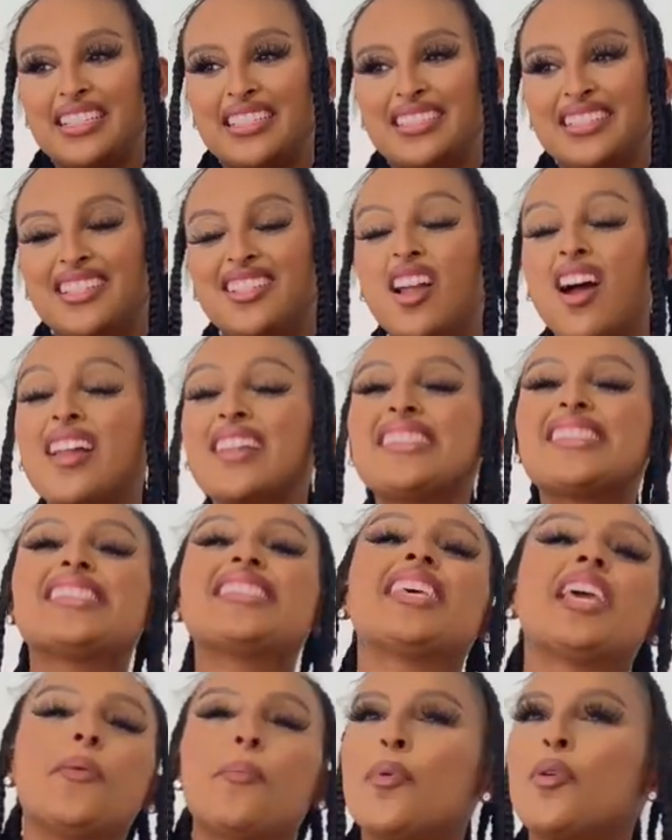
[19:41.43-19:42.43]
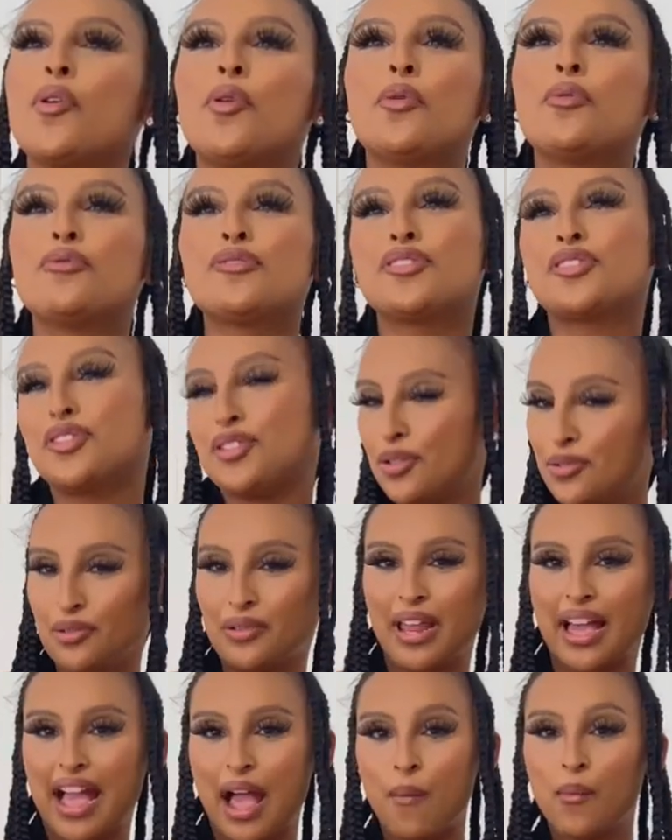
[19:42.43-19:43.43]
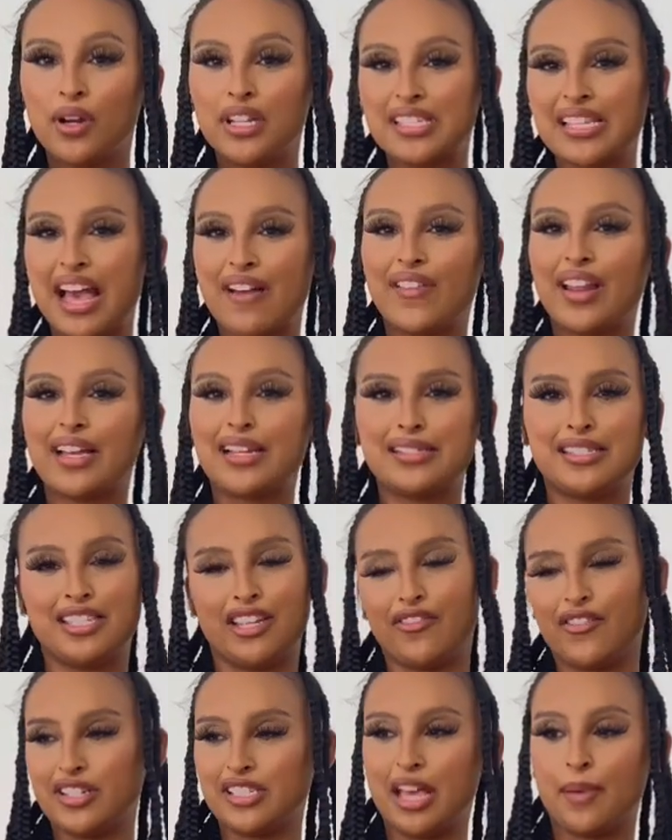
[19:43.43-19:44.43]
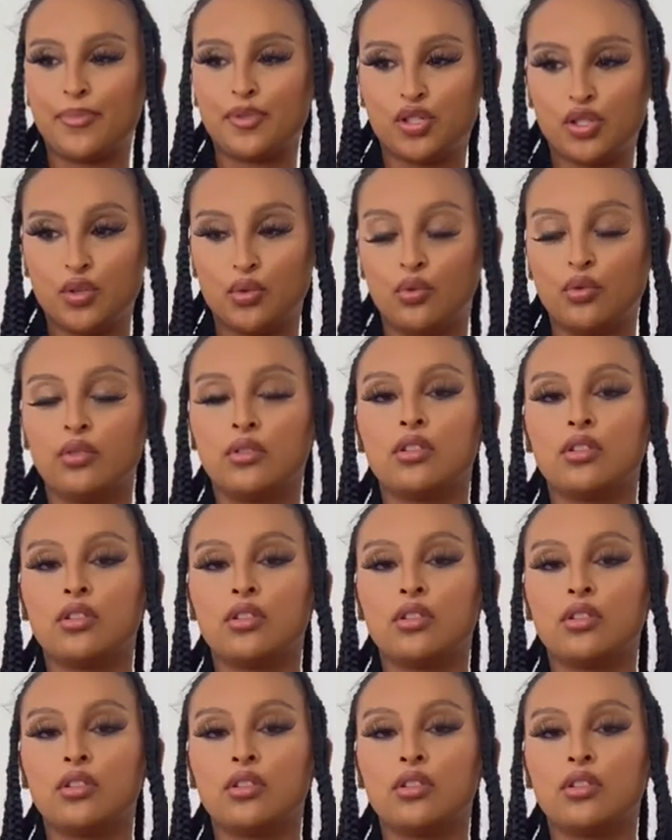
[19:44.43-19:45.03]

Not typical shoe. Like I wanted to have like a different type of shoe.